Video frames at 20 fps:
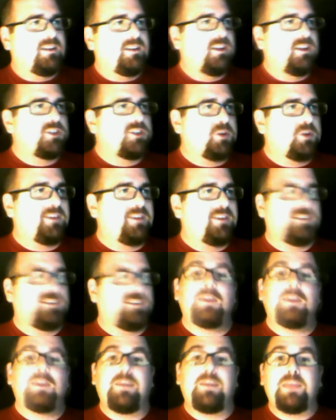choices you
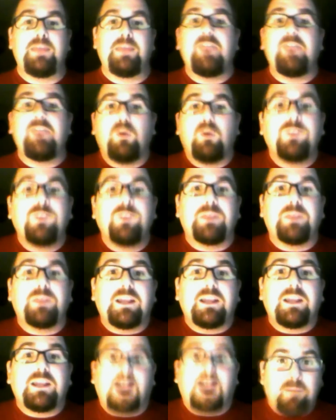gave me, have always been a
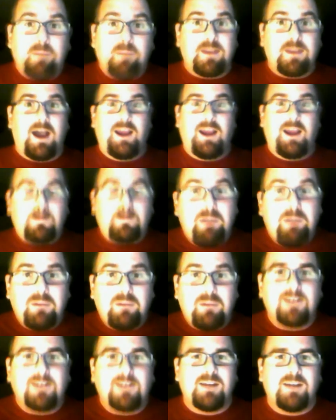gum guy, a
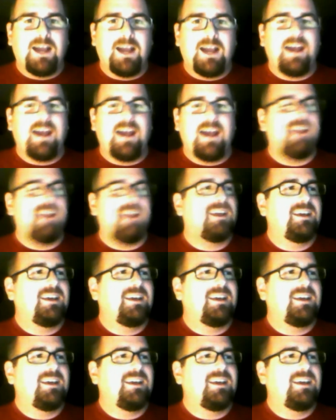bubble gum guy.